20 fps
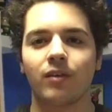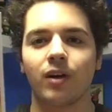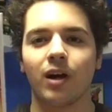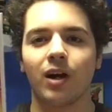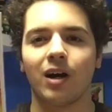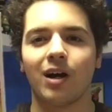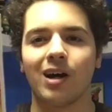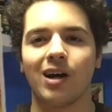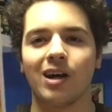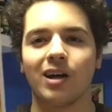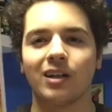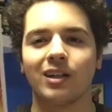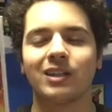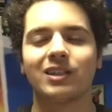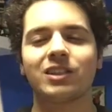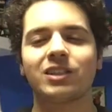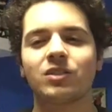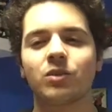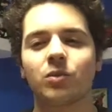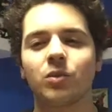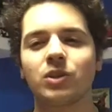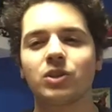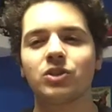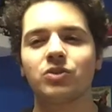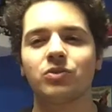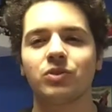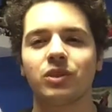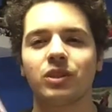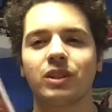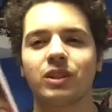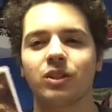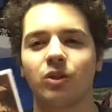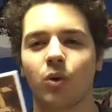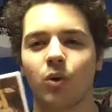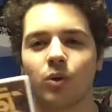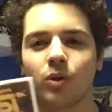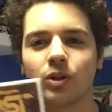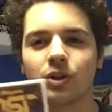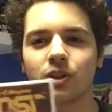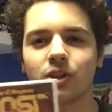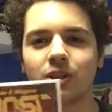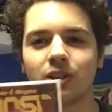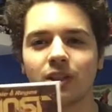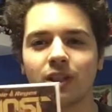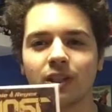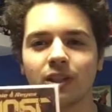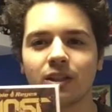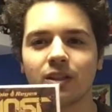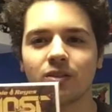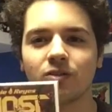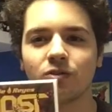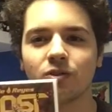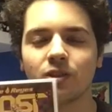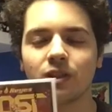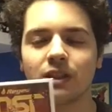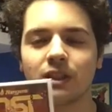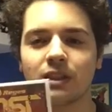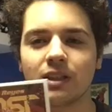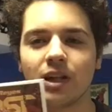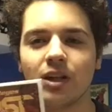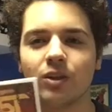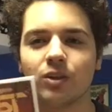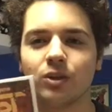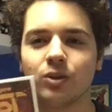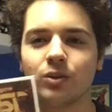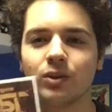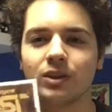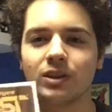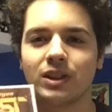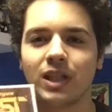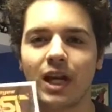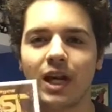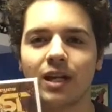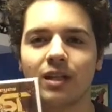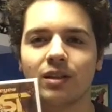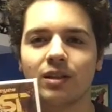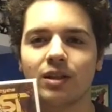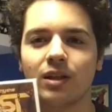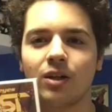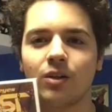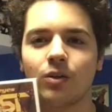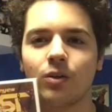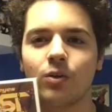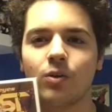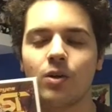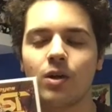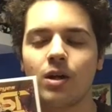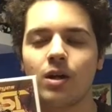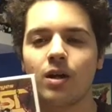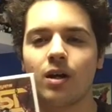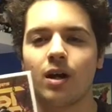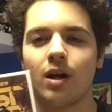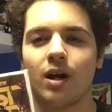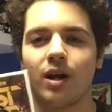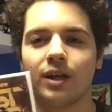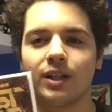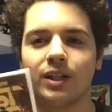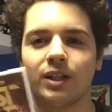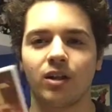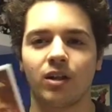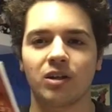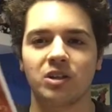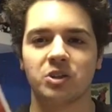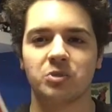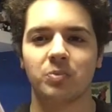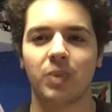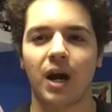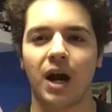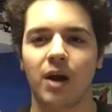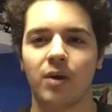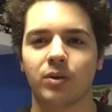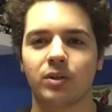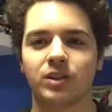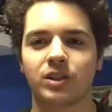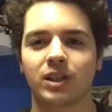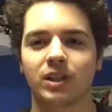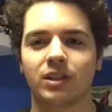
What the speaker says: It wasn't really an origin. Like, it didn't really tell you exactly how he got his powers.